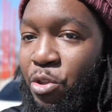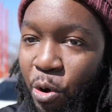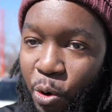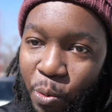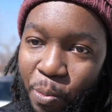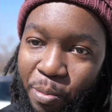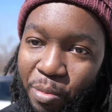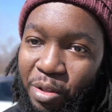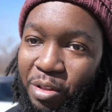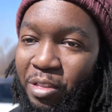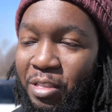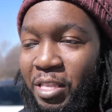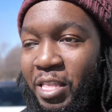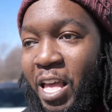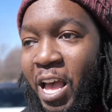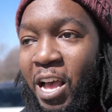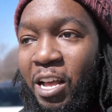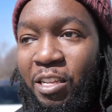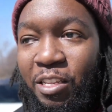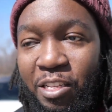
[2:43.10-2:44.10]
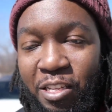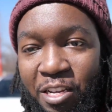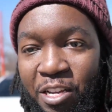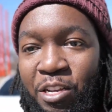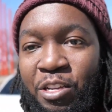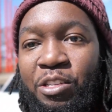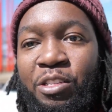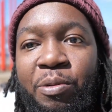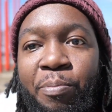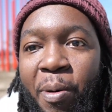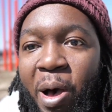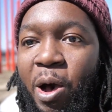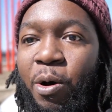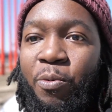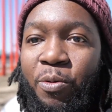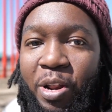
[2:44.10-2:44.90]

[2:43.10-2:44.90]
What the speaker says: Nope, that is about